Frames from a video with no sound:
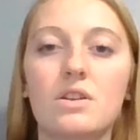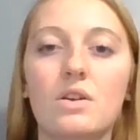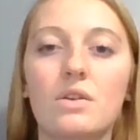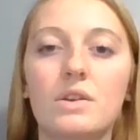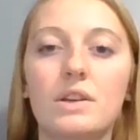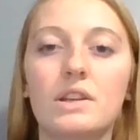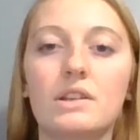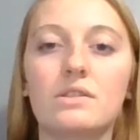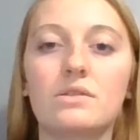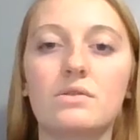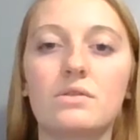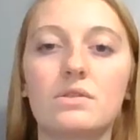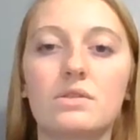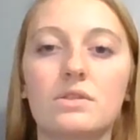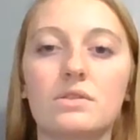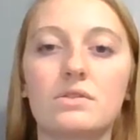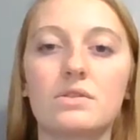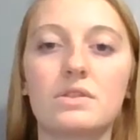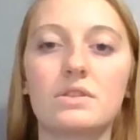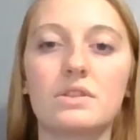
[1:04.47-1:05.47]
going into an
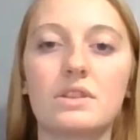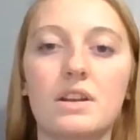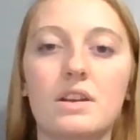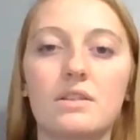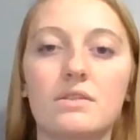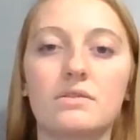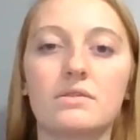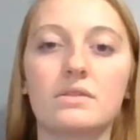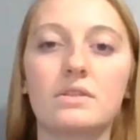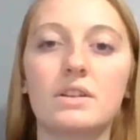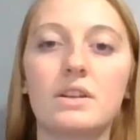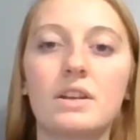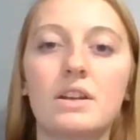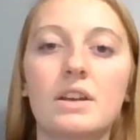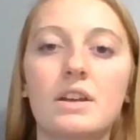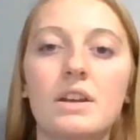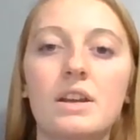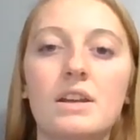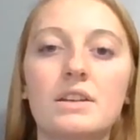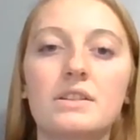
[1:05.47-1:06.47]
ultrasound
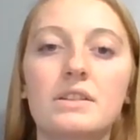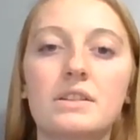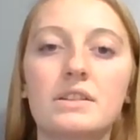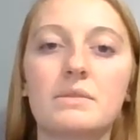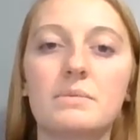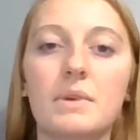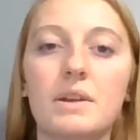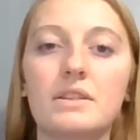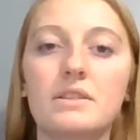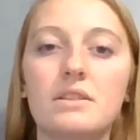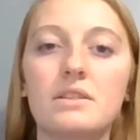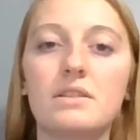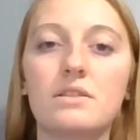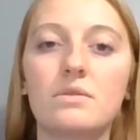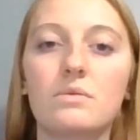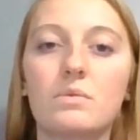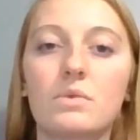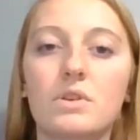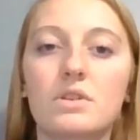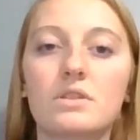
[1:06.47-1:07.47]
is expecting
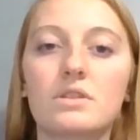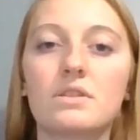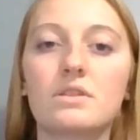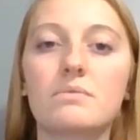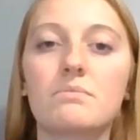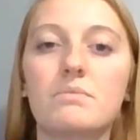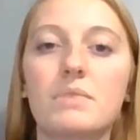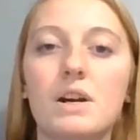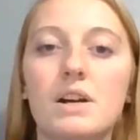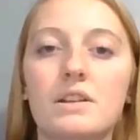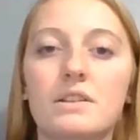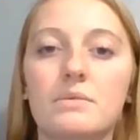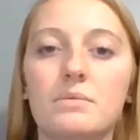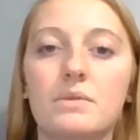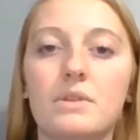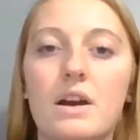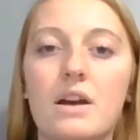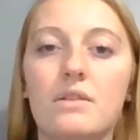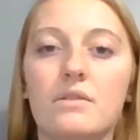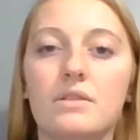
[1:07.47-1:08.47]
the worst
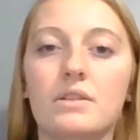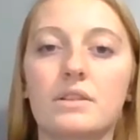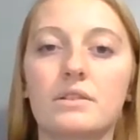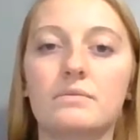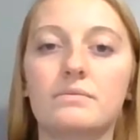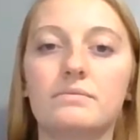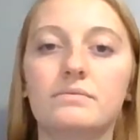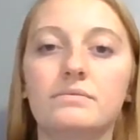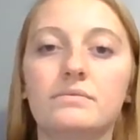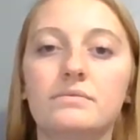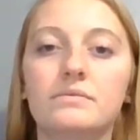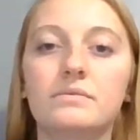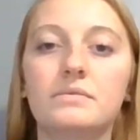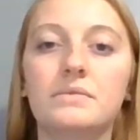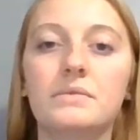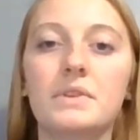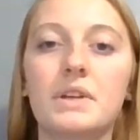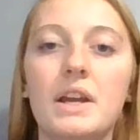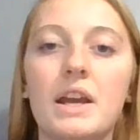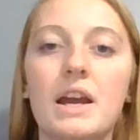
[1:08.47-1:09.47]
possible outcome.
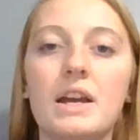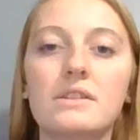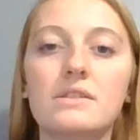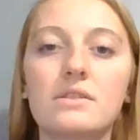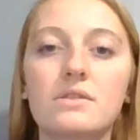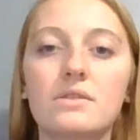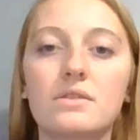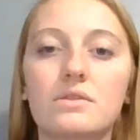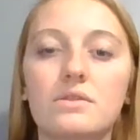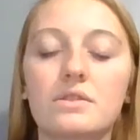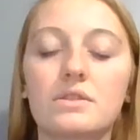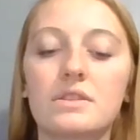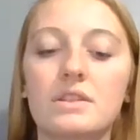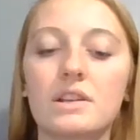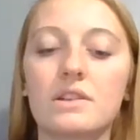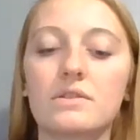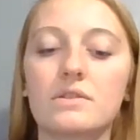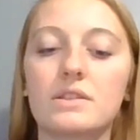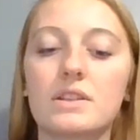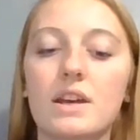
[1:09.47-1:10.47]
As an
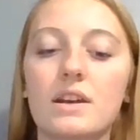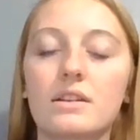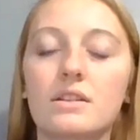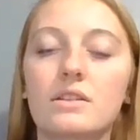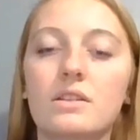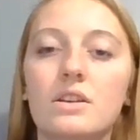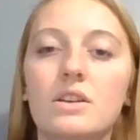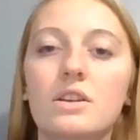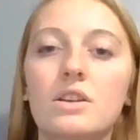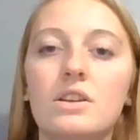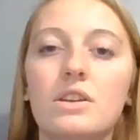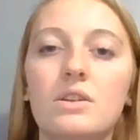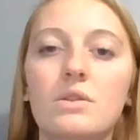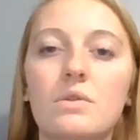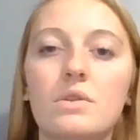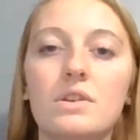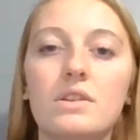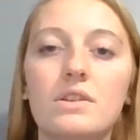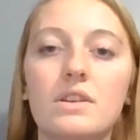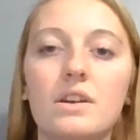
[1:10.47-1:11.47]
ultrasound tech, you
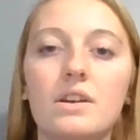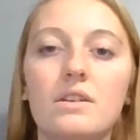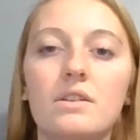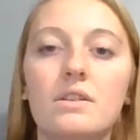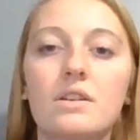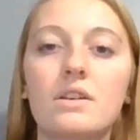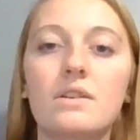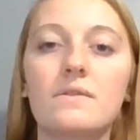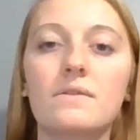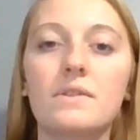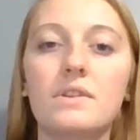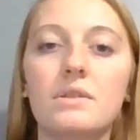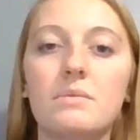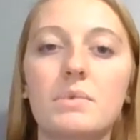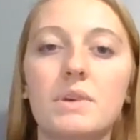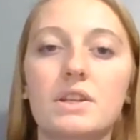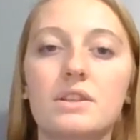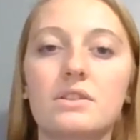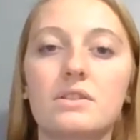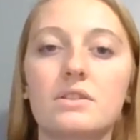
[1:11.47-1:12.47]
are there for the
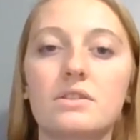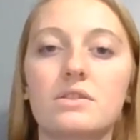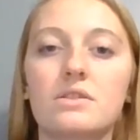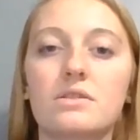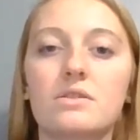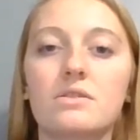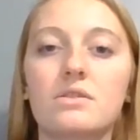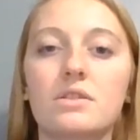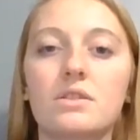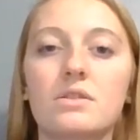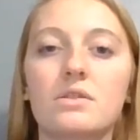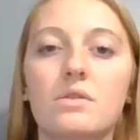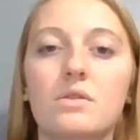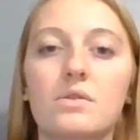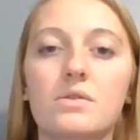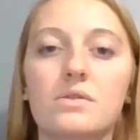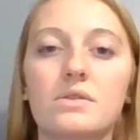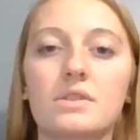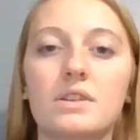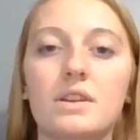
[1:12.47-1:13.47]
patients during the
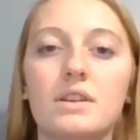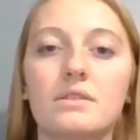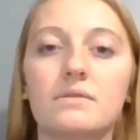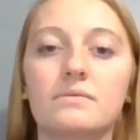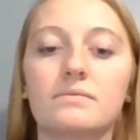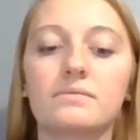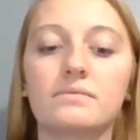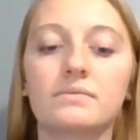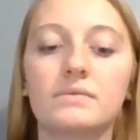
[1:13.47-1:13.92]
whole scan.